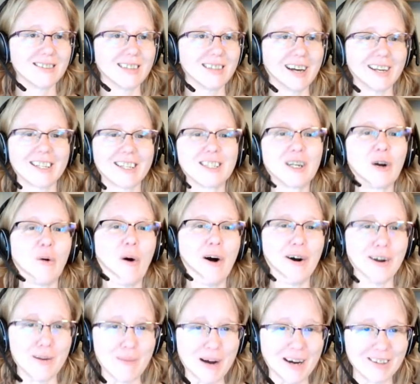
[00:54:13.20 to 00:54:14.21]
I could go
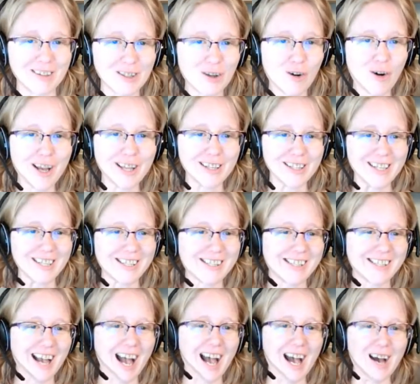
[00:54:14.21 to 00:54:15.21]
on about
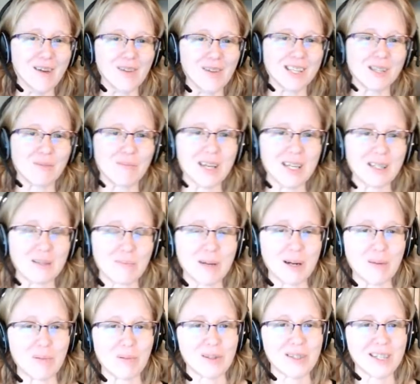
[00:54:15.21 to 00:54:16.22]
loyalists. It's
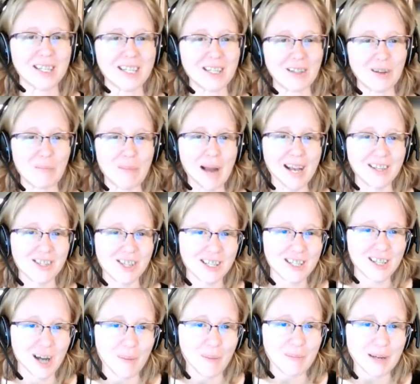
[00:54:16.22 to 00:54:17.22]
been a particular
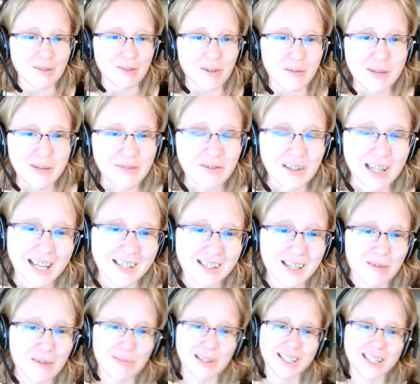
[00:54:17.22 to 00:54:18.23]
passion topic for me for the last
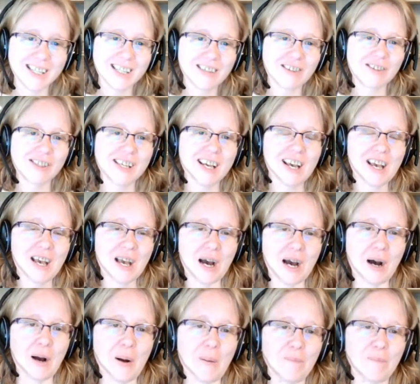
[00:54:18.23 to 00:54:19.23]
couple of years.
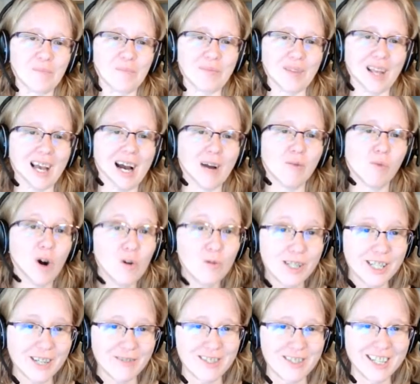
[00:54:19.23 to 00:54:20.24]
I
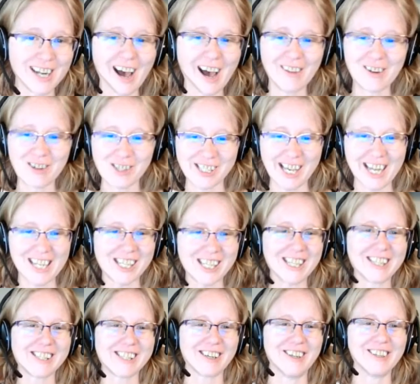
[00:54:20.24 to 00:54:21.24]
won't. I've done other
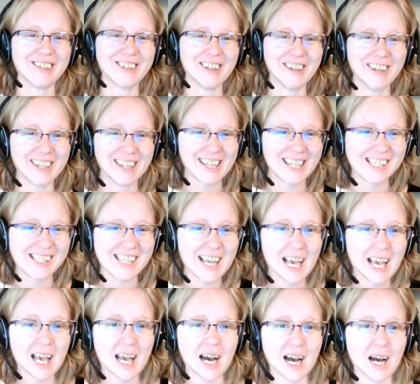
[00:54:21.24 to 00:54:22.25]
sessions on loyalists.
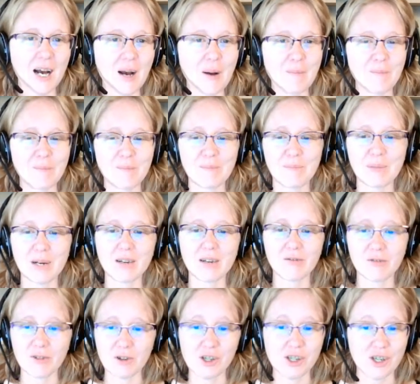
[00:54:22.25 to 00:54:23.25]

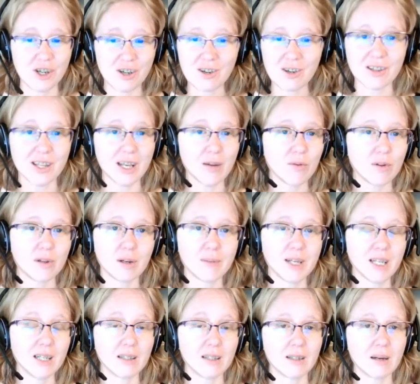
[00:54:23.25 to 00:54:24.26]
But for sure,
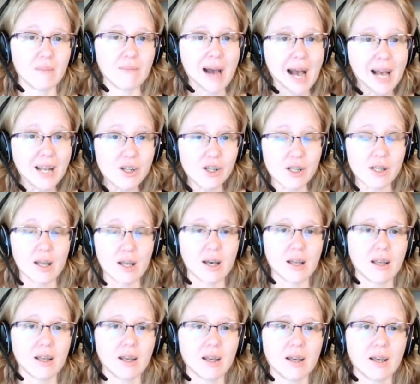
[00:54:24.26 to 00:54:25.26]
imagine the